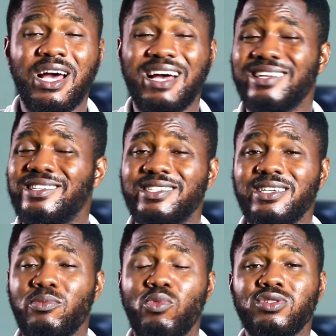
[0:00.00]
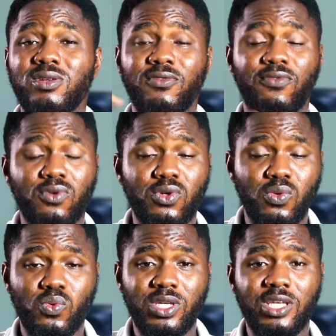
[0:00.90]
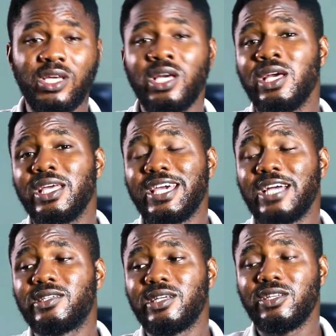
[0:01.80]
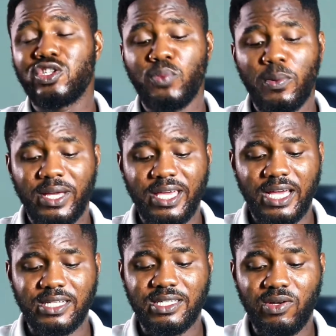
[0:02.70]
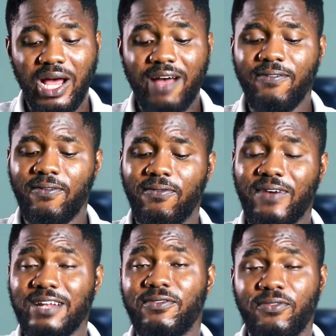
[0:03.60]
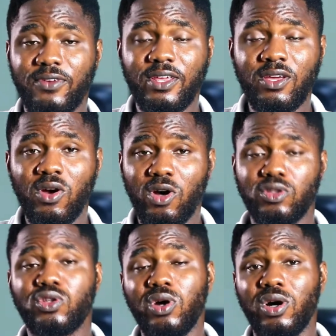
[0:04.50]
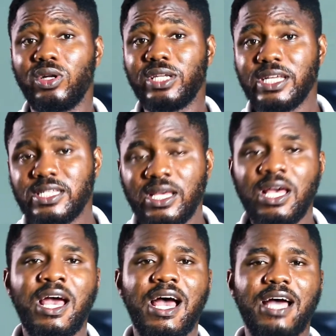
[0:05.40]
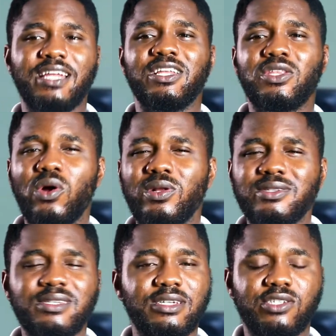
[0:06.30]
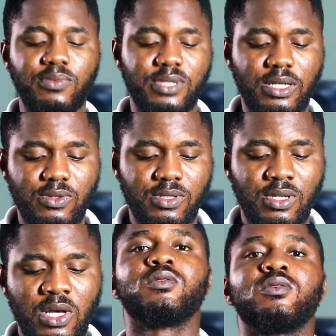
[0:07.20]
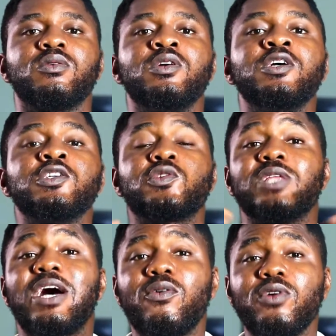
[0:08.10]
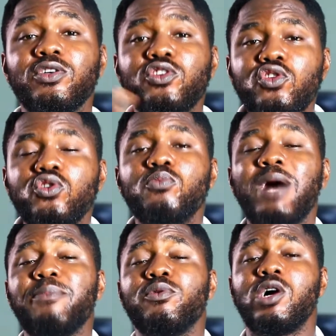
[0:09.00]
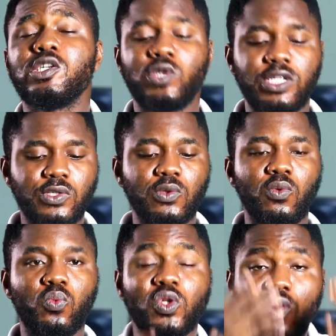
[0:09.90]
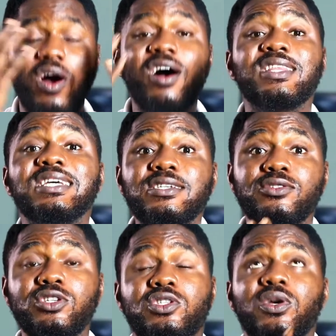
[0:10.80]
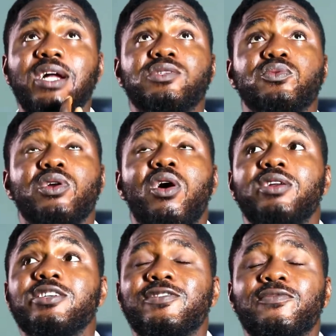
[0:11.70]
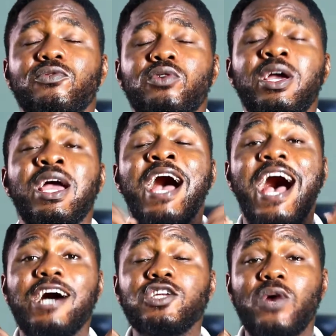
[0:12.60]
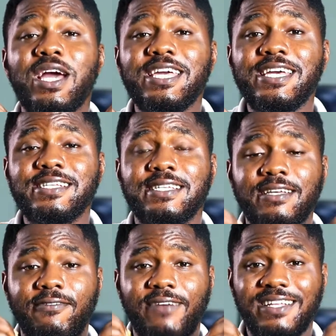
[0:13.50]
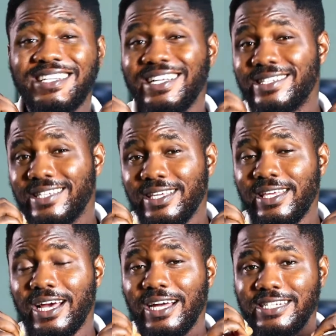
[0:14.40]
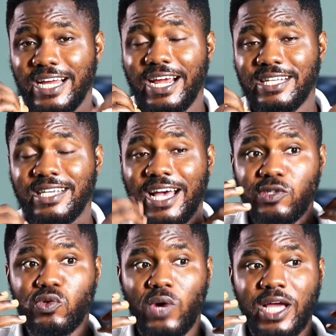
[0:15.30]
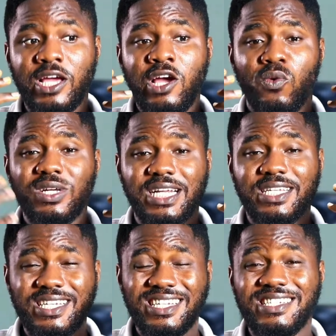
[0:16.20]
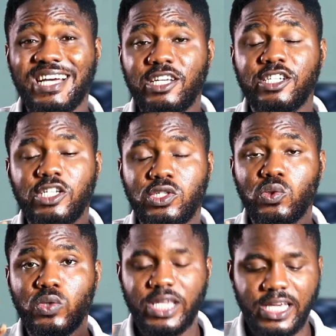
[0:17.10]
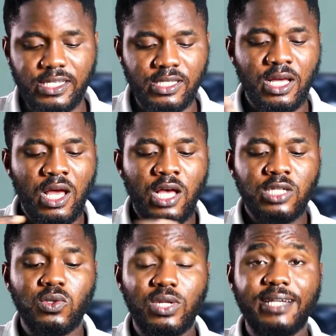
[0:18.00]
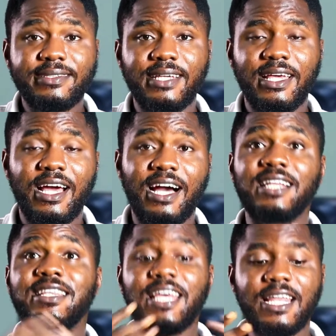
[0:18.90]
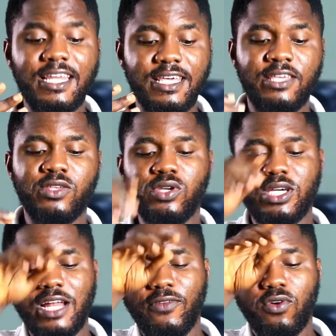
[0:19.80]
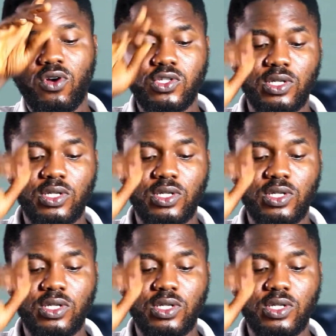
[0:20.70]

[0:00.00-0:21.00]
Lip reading: See, most of the food we get in the supermarket, they'll have fat free on it, and in turns is something else. So now you might be wondering, so with all those nutrients, with all this food, how do I eat the fertility diet? What are the things I need to eat? So let's say daily you can focus on